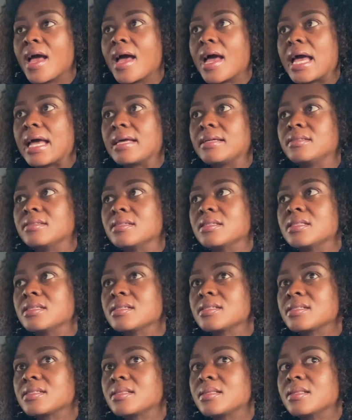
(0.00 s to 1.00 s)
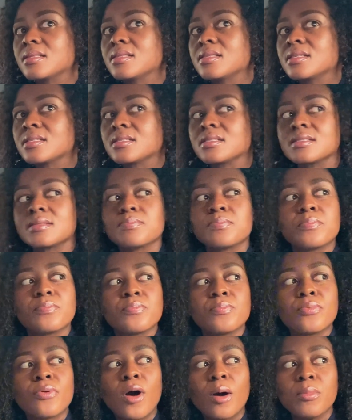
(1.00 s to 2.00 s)
And this
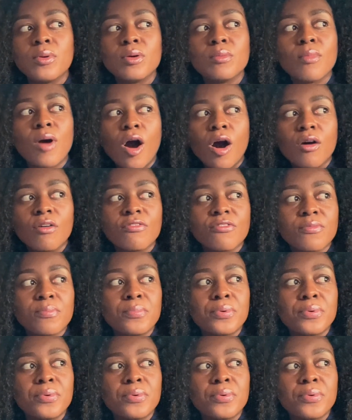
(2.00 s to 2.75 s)
problem of